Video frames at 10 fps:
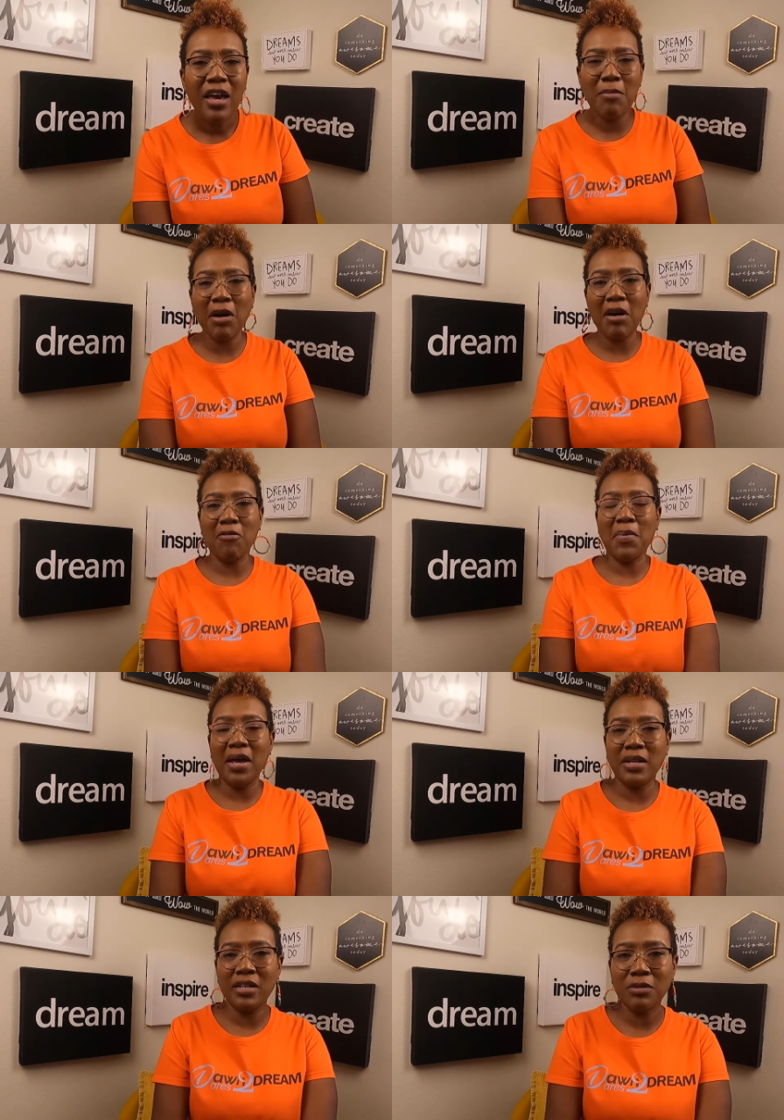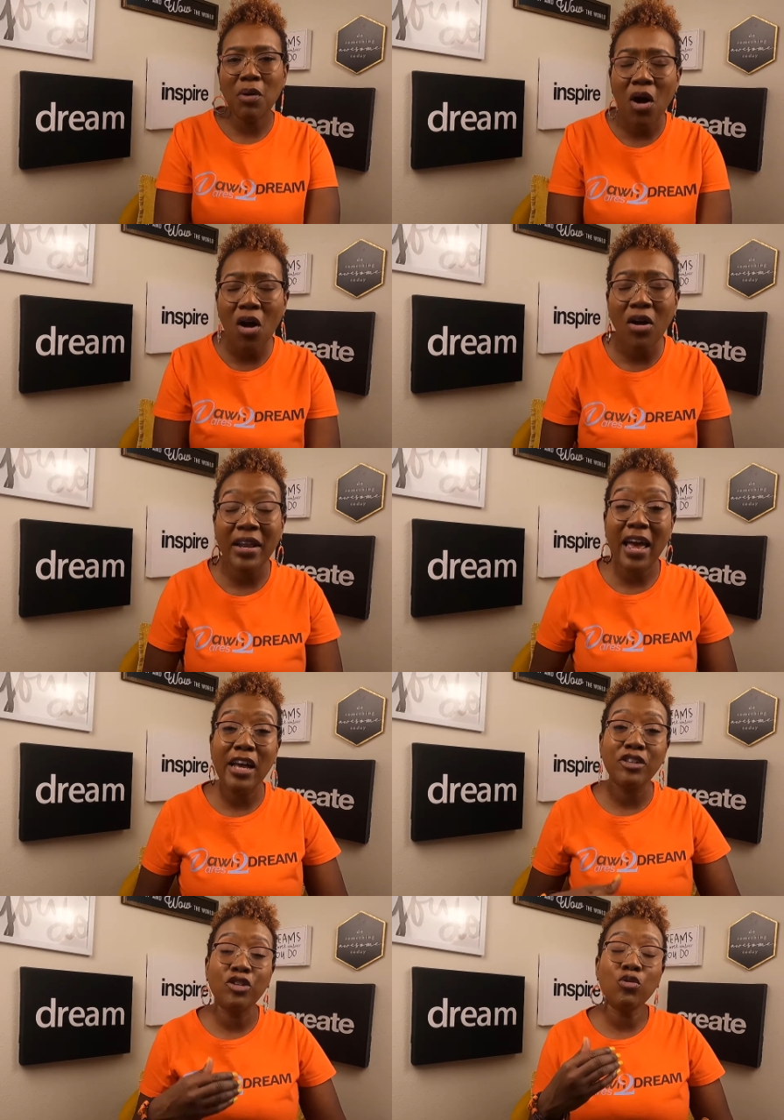Am I going to have a bad day tomorrow? And
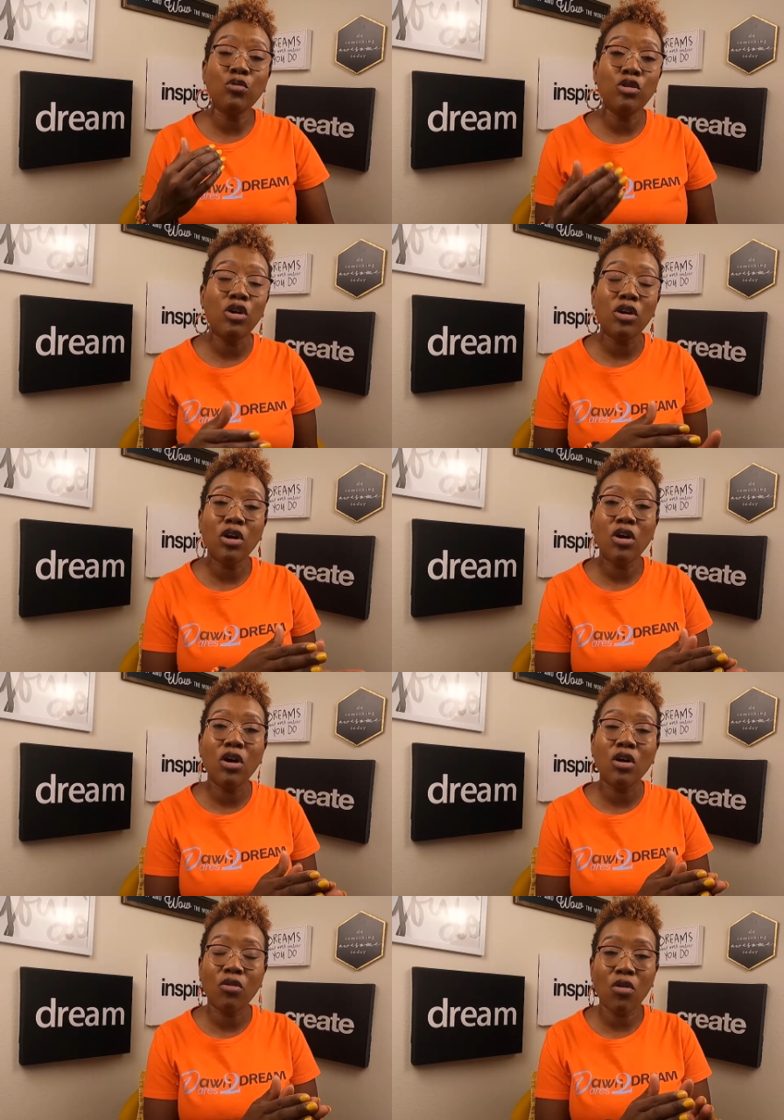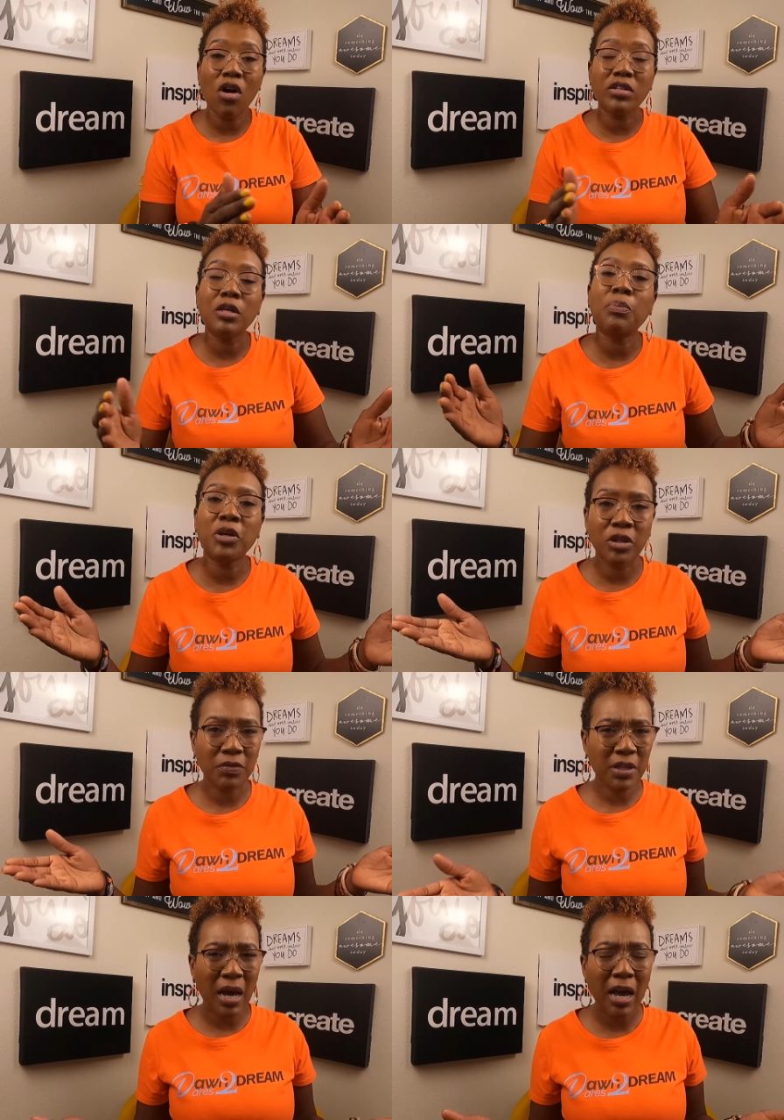as you look across a period
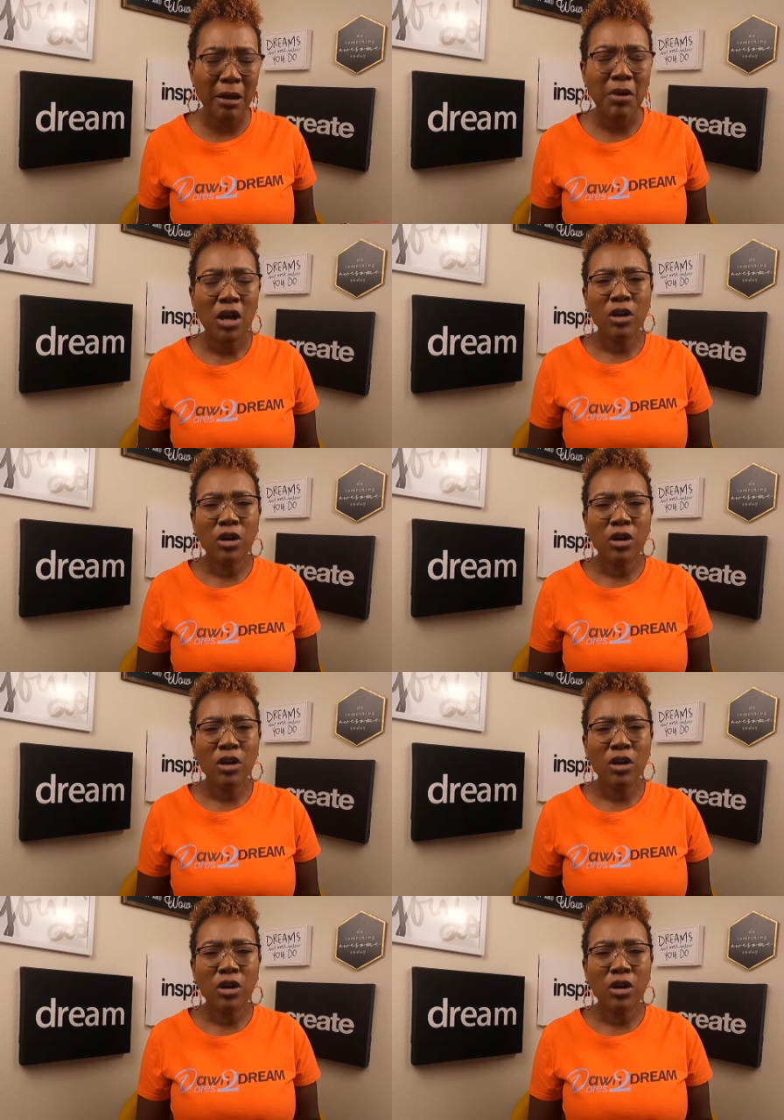of time,